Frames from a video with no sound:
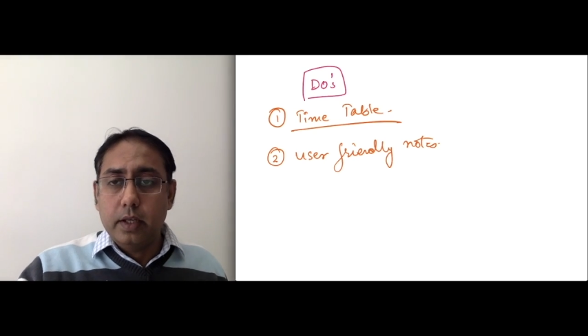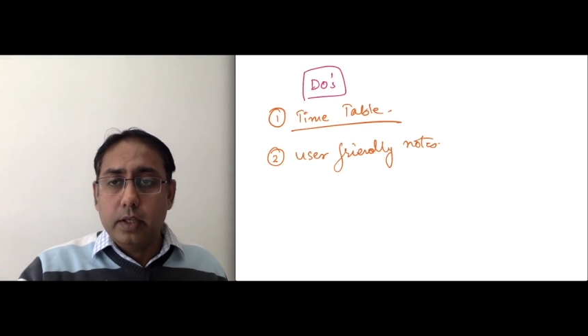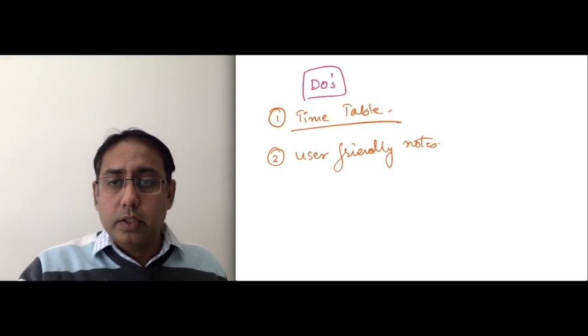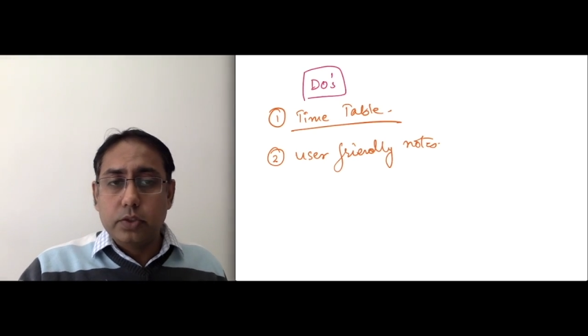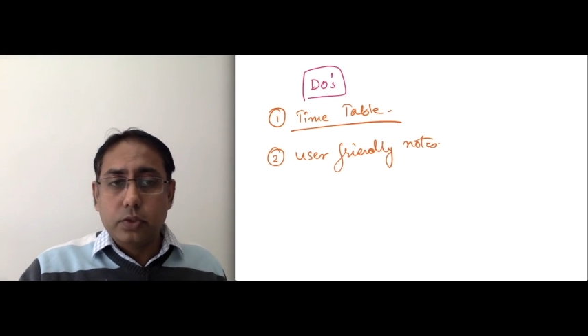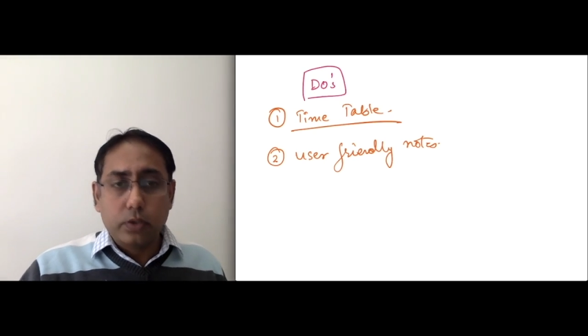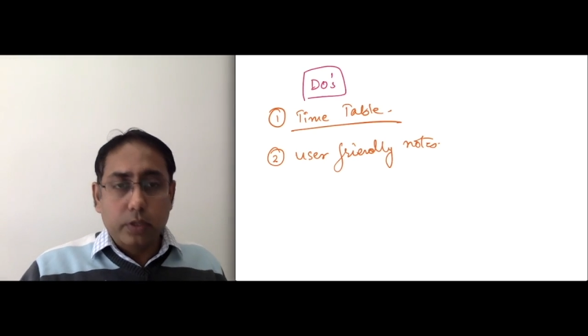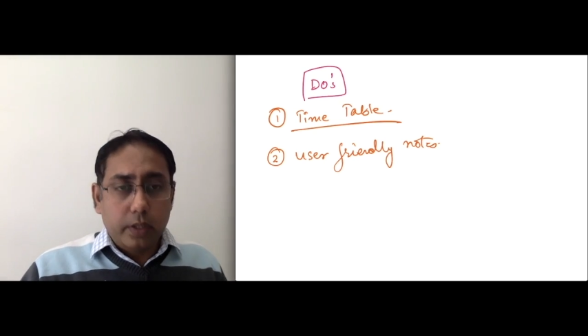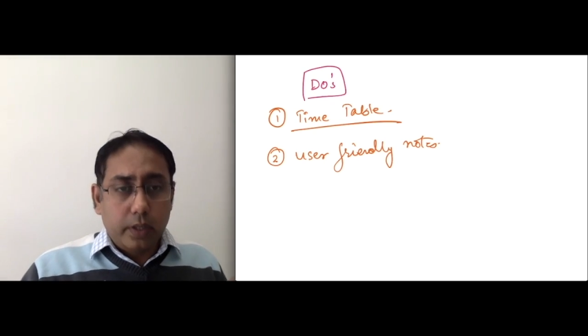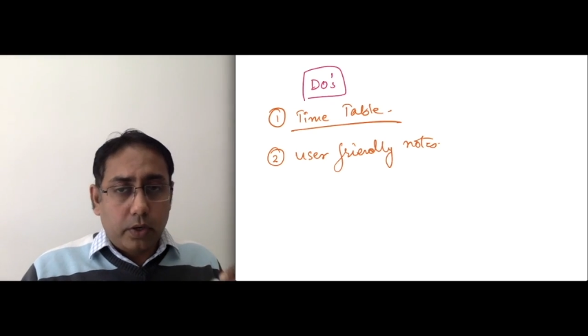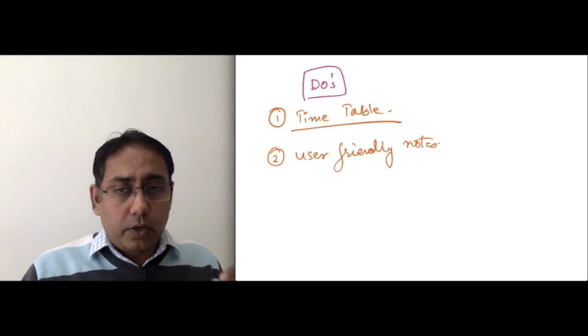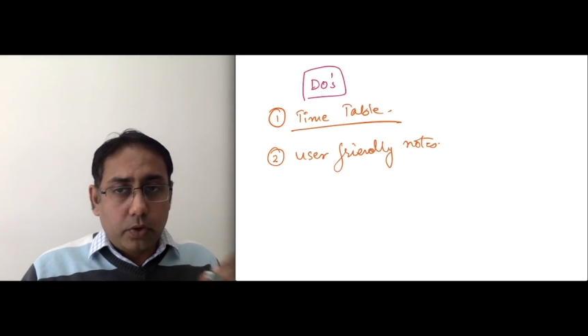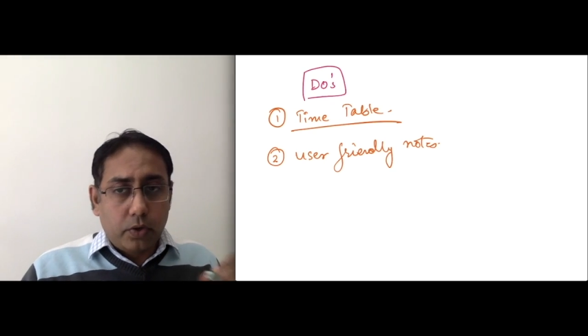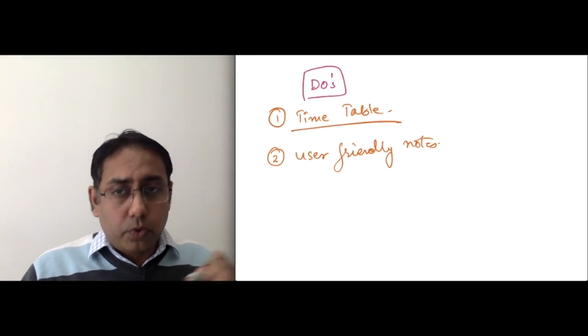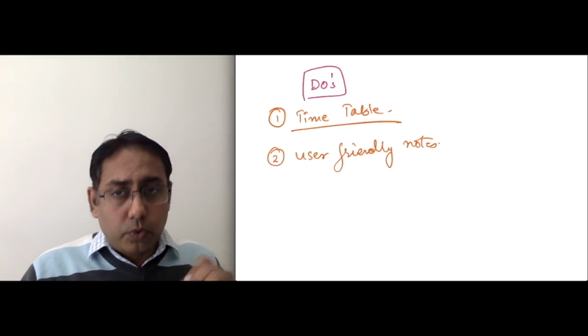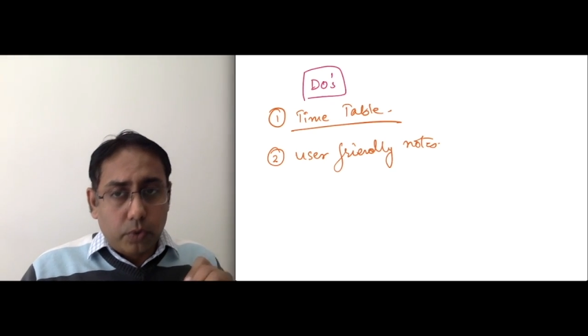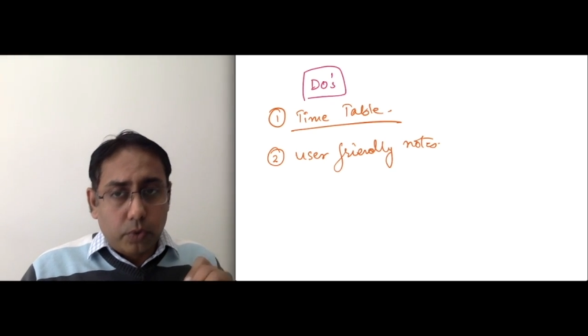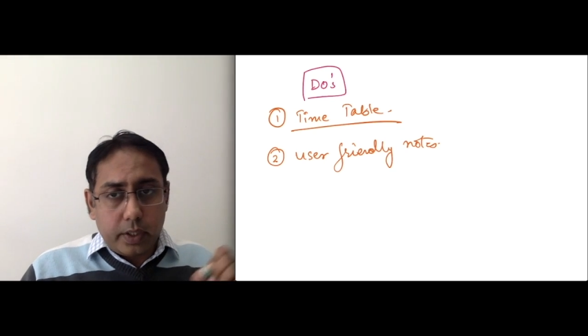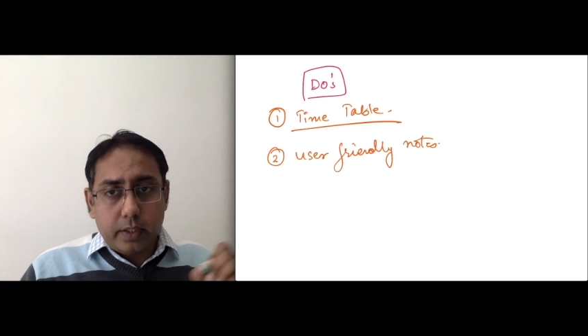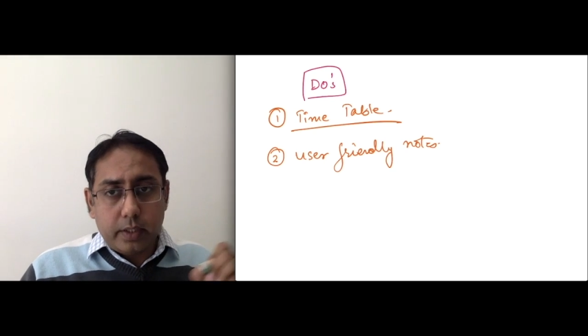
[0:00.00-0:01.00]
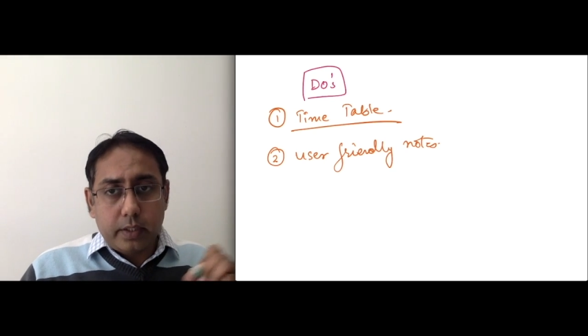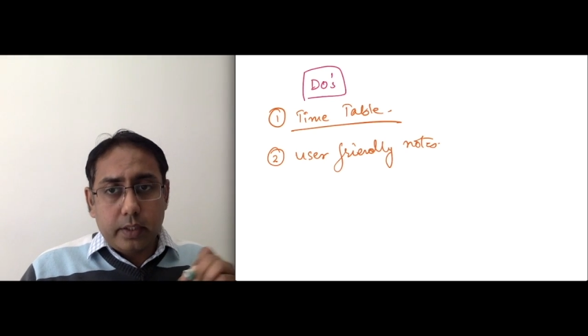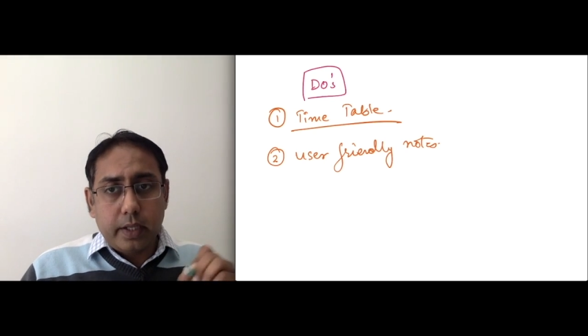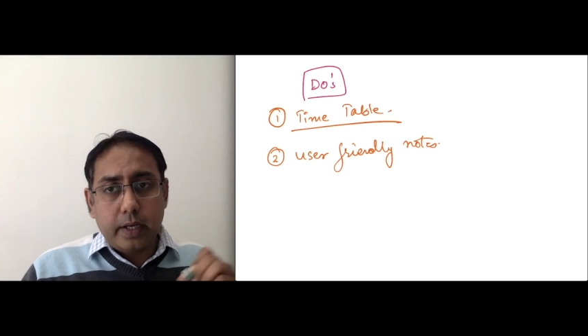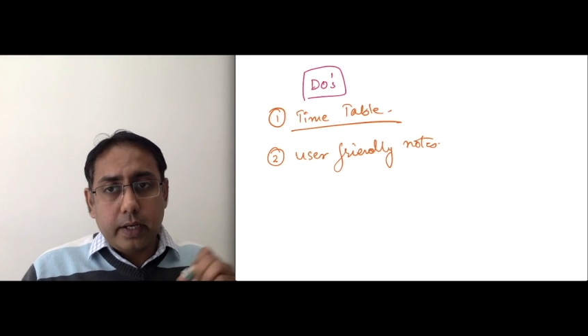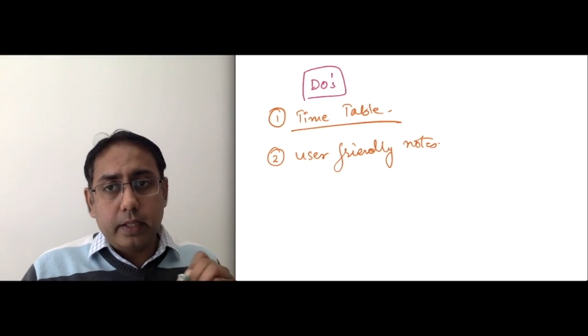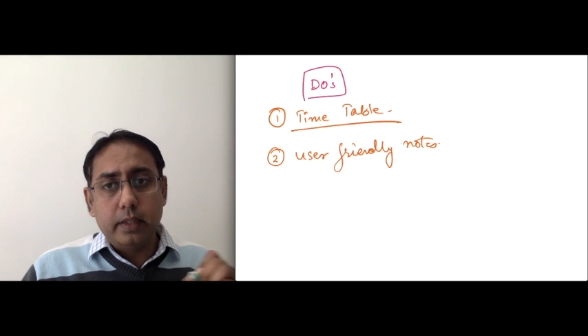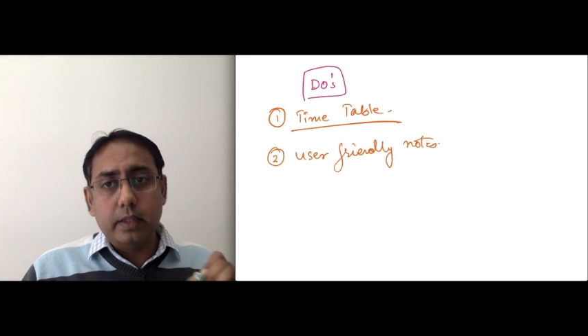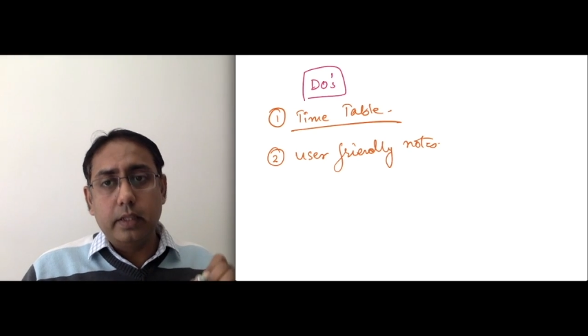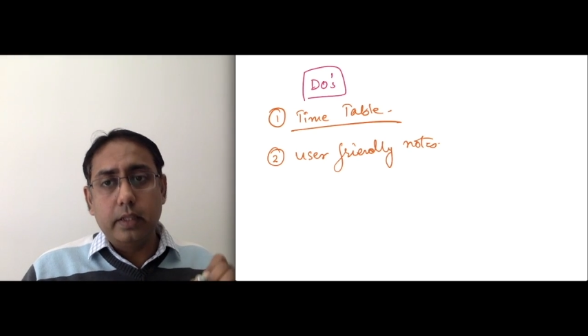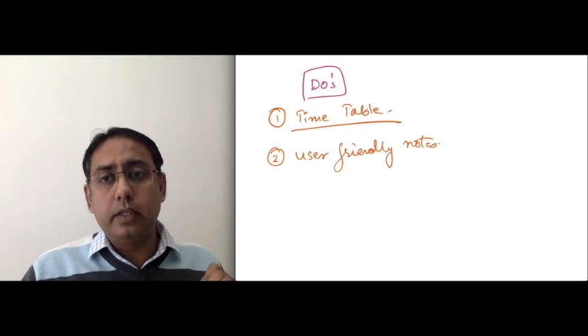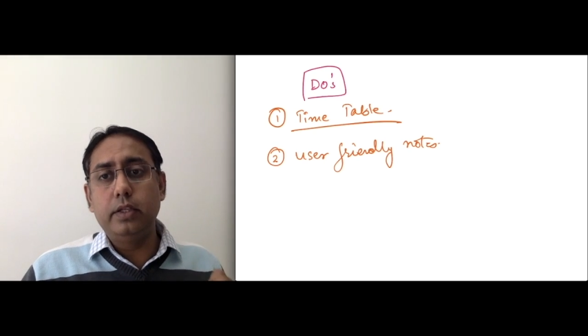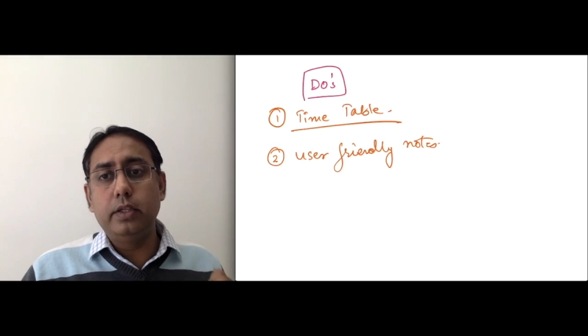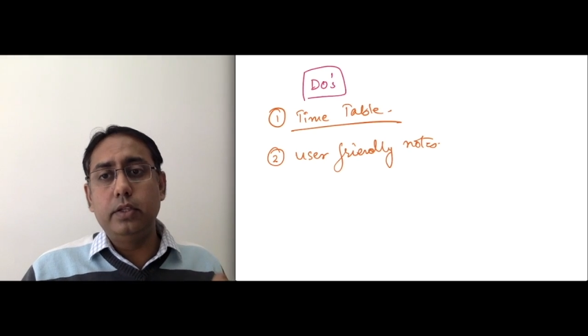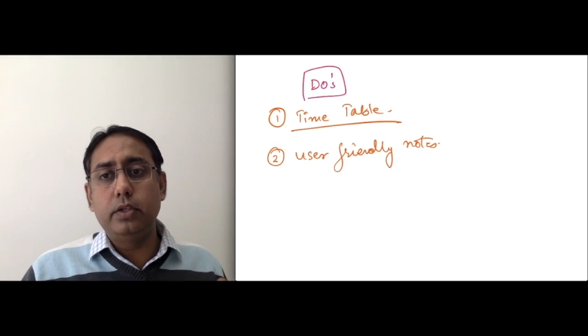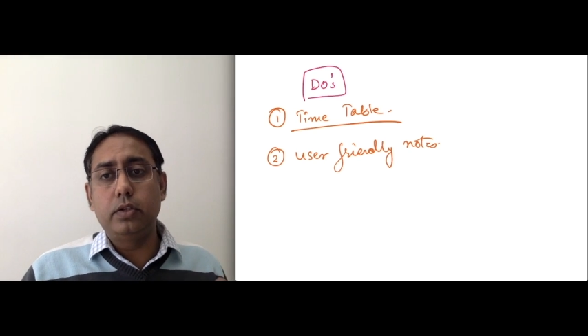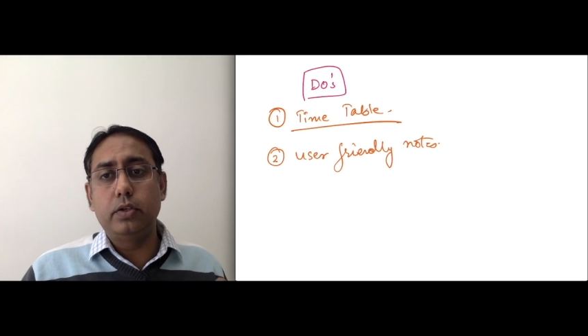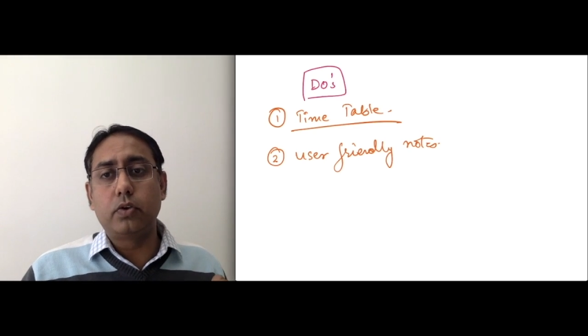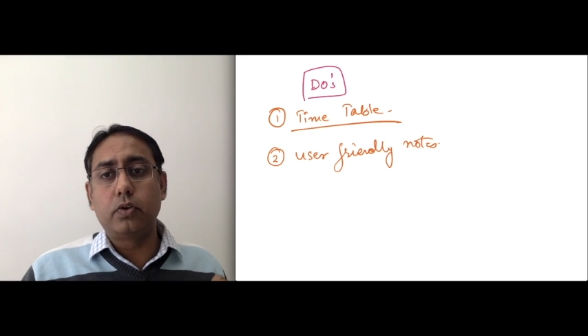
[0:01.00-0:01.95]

So they wrote it there in the